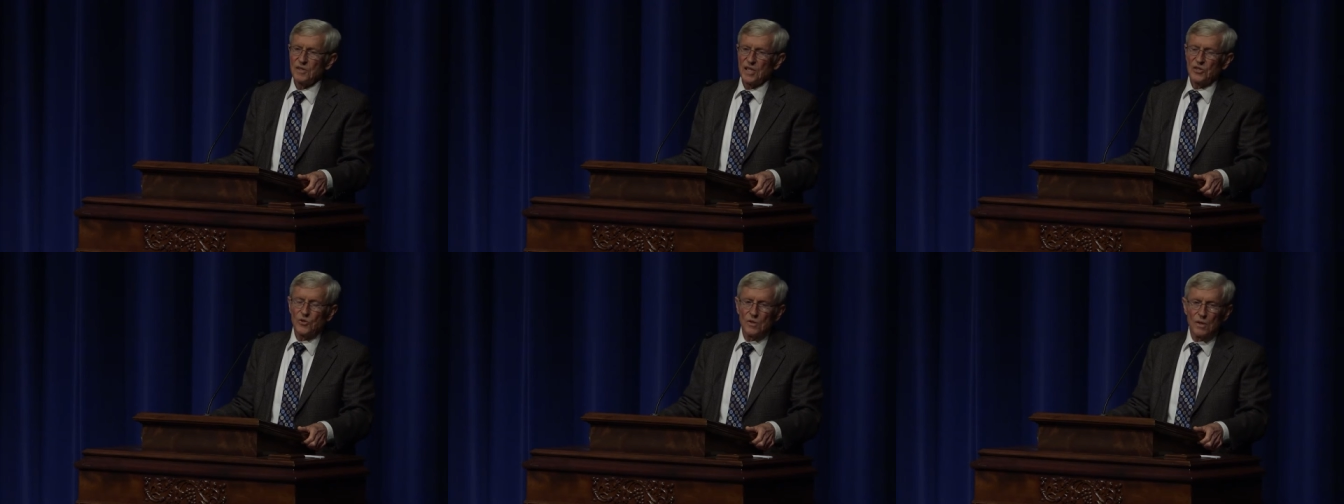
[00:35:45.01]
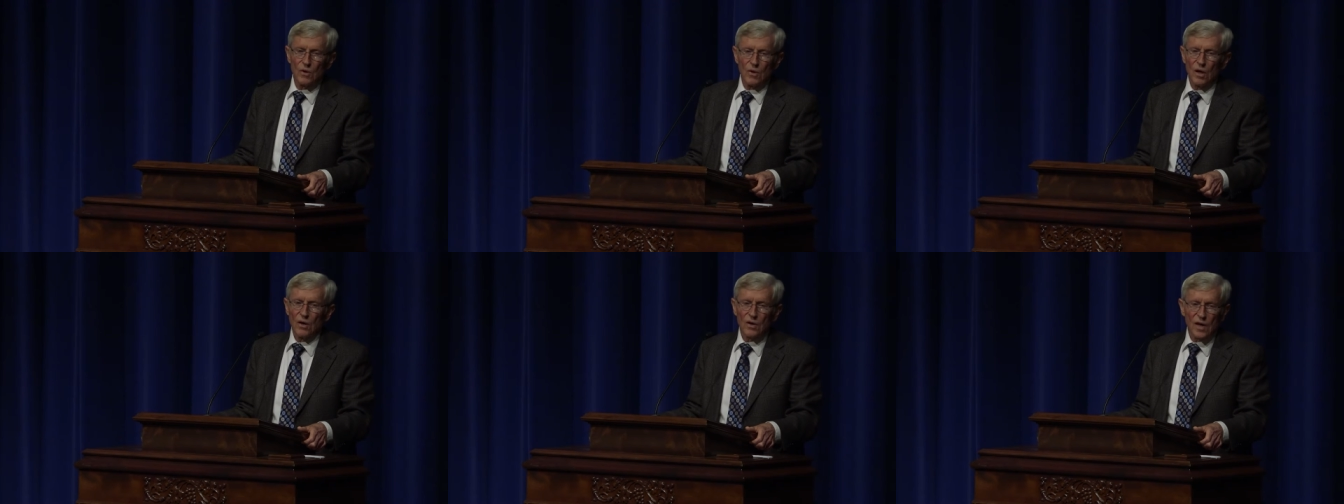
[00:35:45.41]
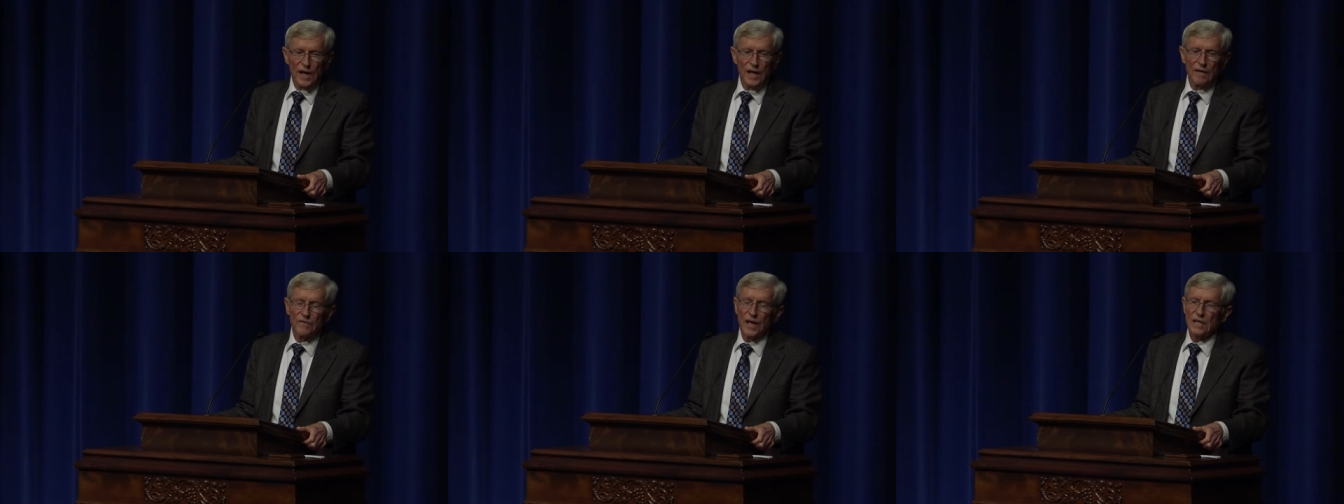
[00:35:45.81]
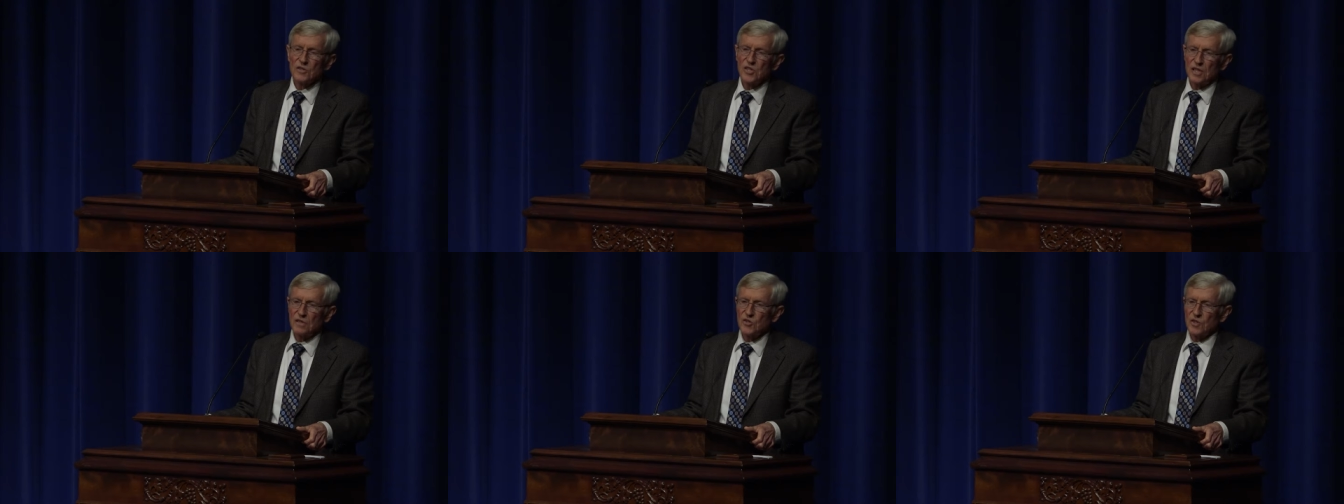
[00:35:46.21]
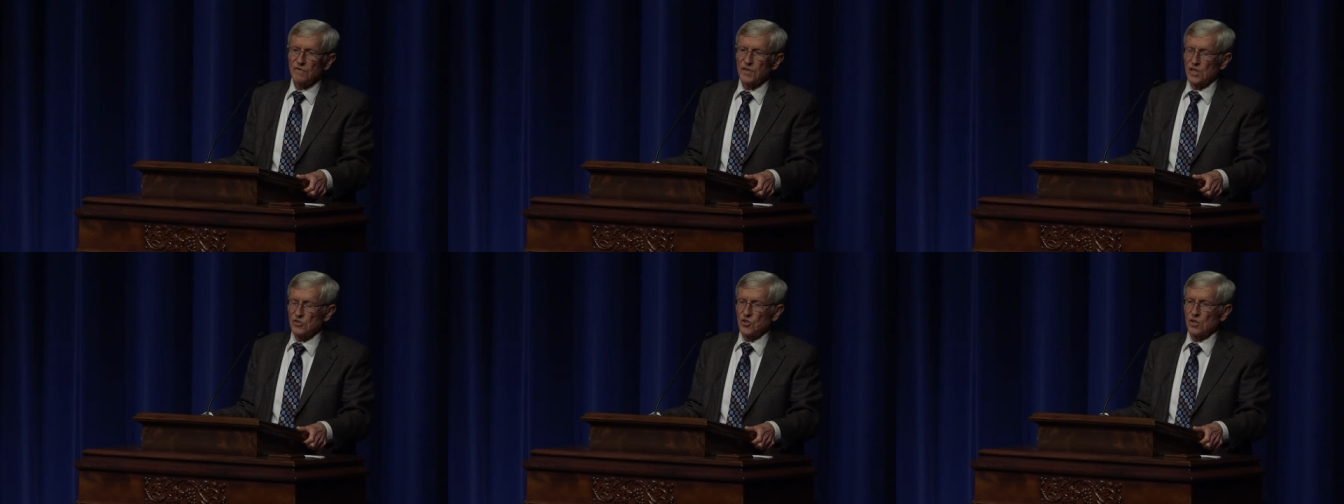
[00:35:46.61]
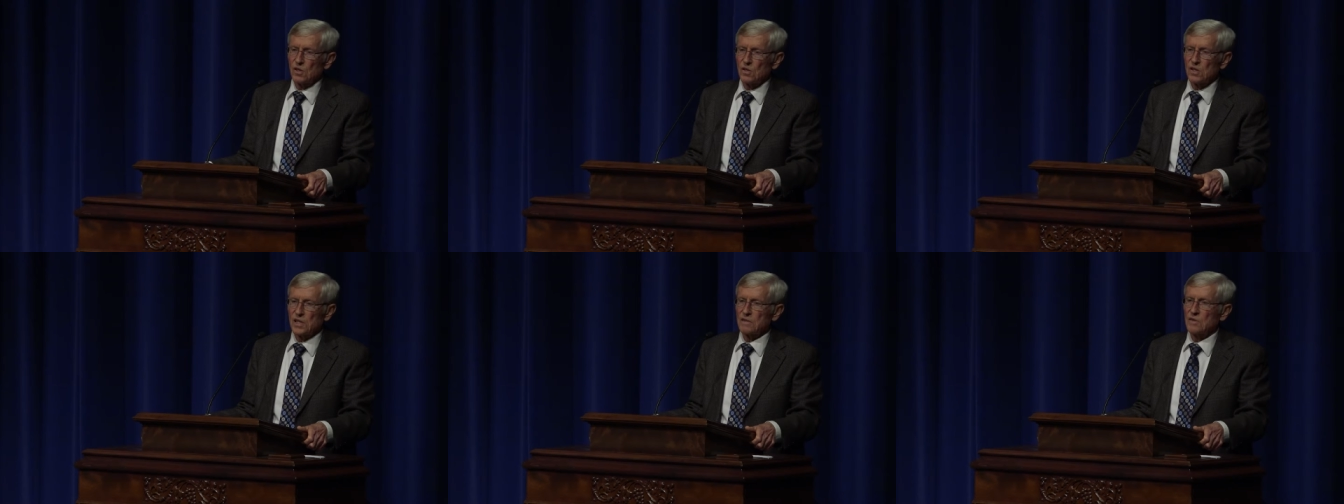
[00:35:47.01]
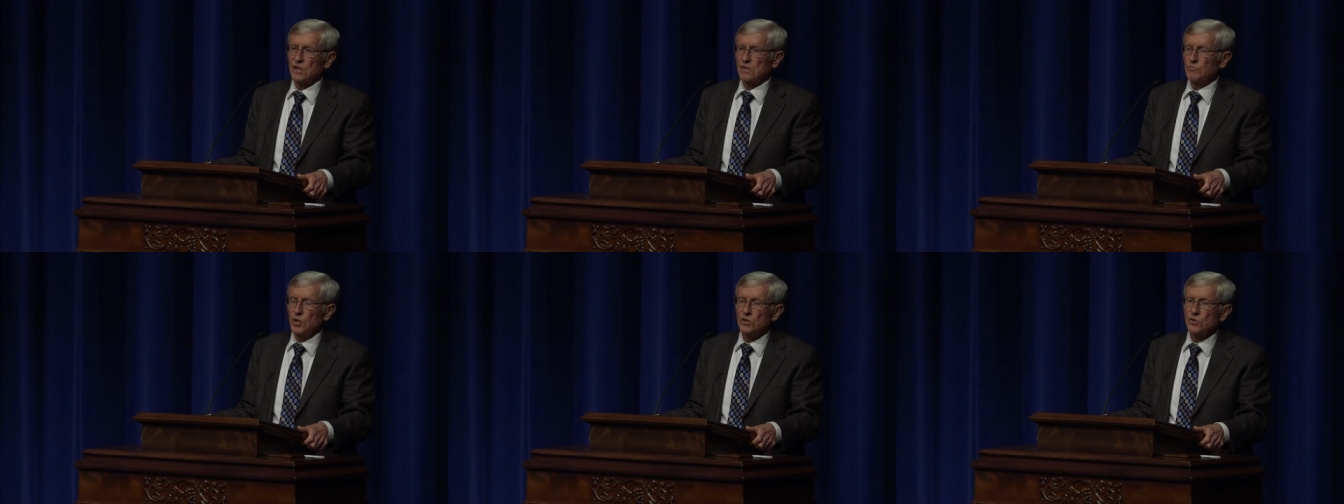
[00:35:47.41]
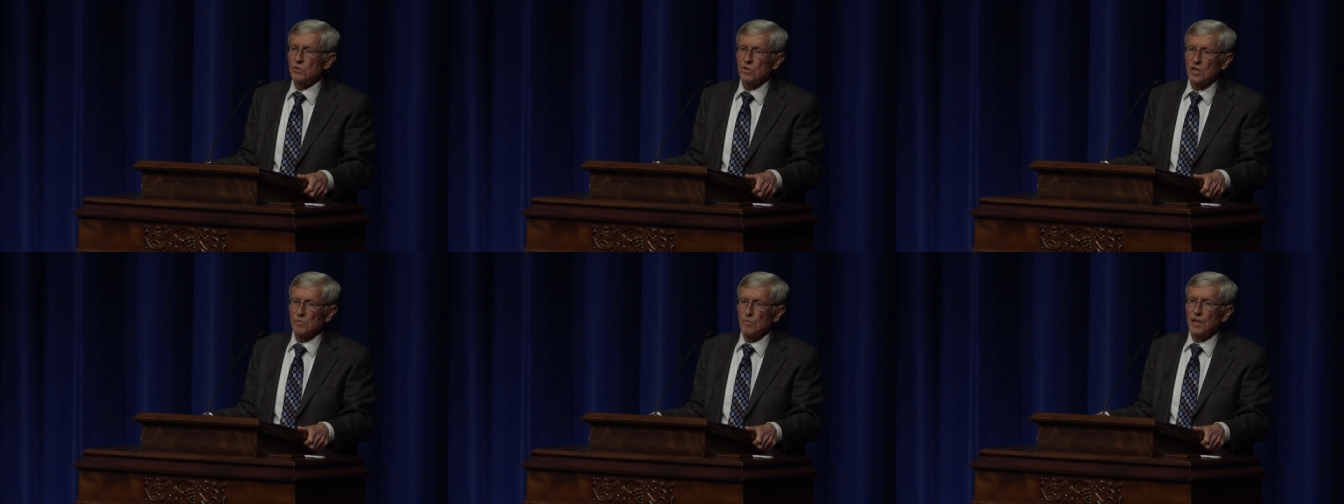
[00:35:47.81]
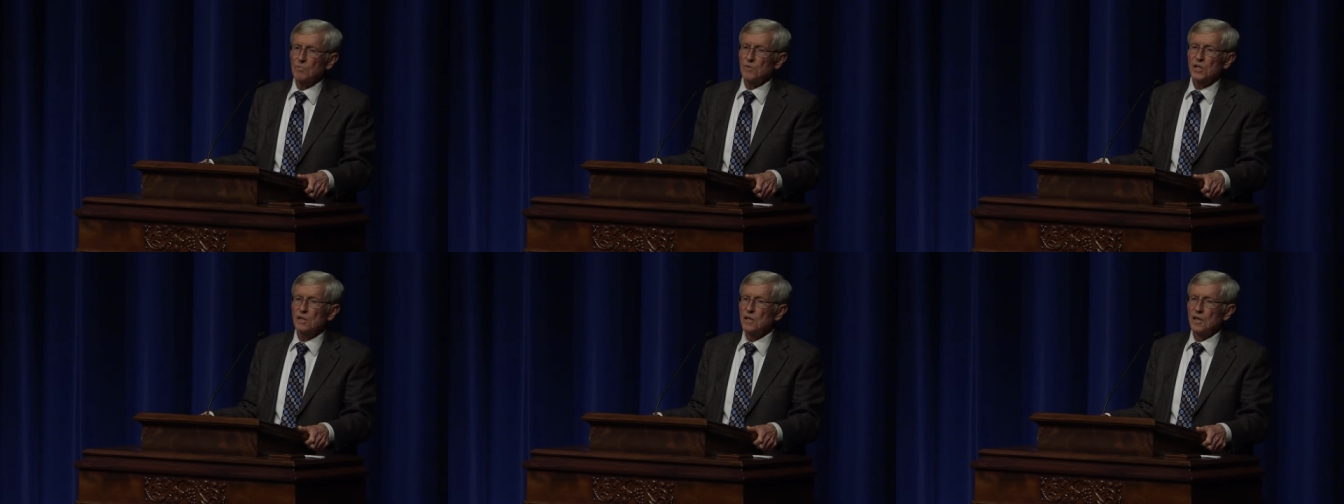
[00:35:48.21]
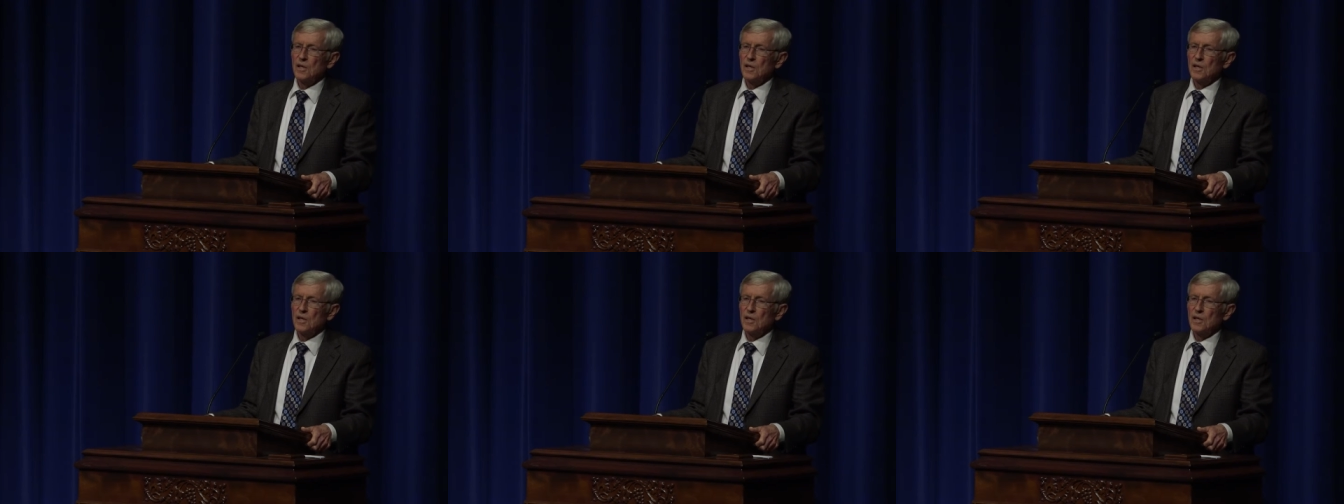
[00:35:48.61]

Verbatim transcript: that you no longer have that sense of concern and mutual commitment,